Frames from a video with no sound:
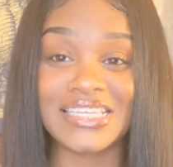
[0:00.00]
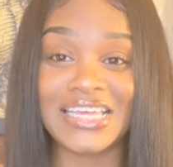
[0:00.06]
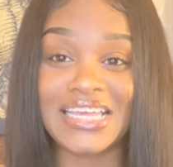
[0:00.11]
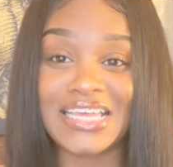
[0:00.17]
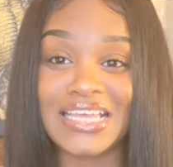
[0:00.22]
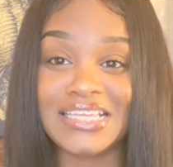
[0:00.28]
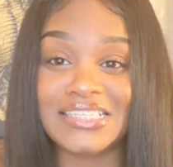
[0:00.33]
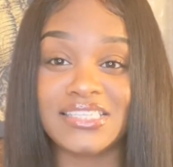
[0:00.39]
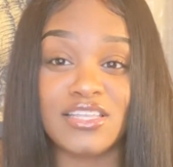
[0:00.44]

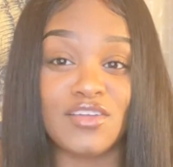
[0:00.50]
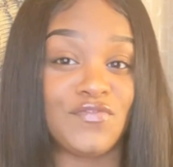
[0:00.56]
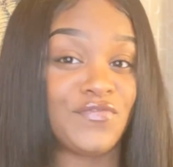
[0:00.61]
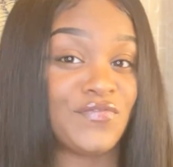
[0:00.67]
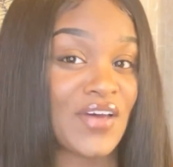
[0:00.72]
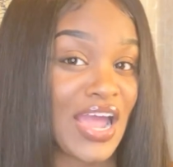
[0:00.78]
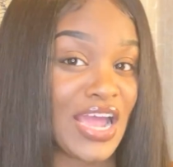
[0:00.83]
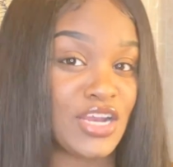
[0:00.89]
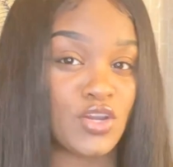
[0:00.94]
is the
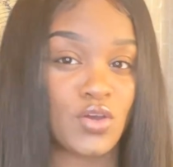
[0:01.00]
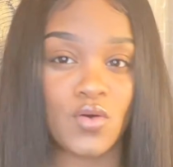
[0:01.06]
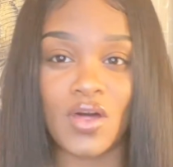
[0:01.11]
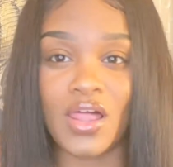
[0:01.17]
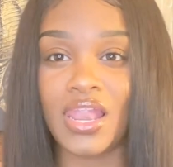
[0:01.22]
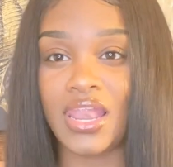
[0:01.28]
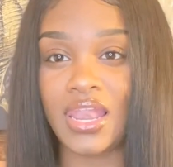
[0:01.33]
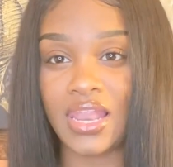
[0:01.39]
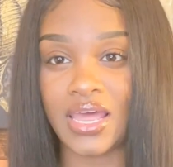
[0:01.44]
final
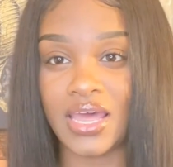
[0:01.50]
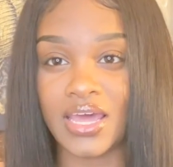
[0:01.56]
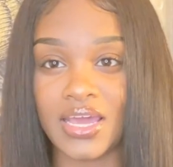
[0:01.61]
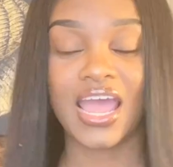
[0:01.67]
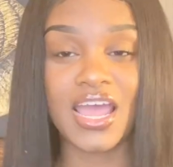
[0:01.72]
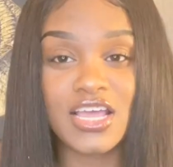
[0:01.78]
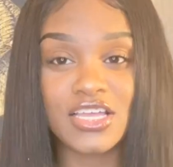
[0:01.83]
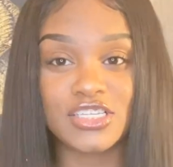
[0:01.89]
look.